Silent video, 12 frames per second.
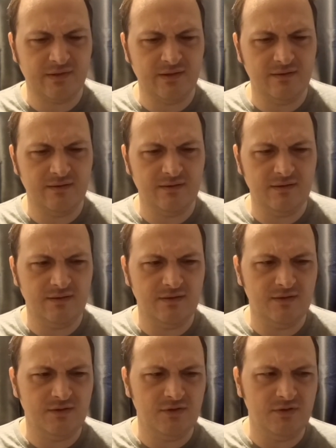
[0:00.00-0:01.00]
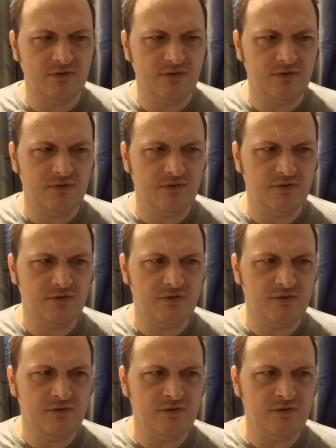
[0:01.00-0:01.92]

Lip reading: (silence)